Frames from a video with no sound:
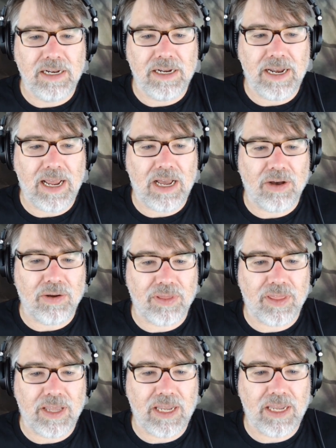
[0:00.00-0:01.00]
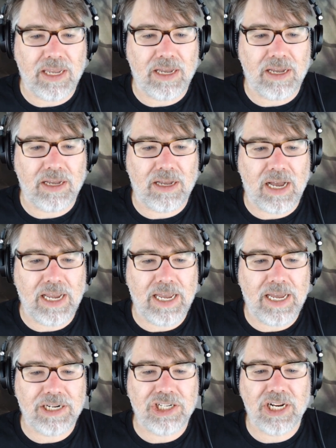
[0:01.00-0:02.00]
Now, I
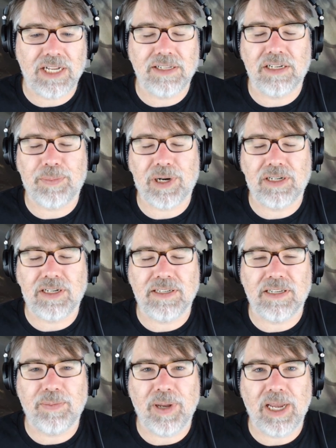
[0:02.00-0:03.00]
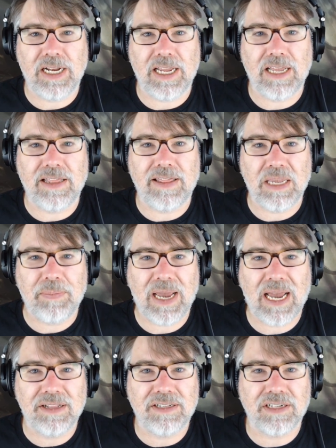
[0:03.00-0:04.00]
had a chance to participate in the
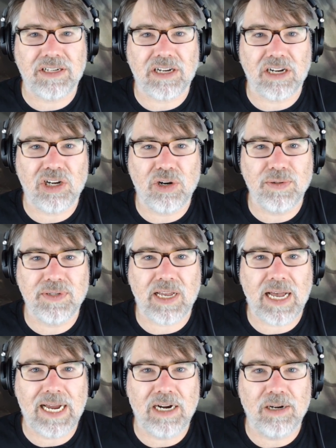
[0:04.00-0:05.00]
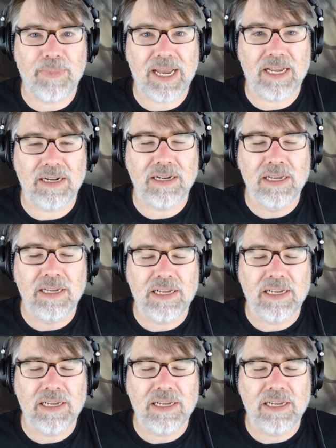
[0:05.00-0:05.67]
Path to Carcosa Iron Man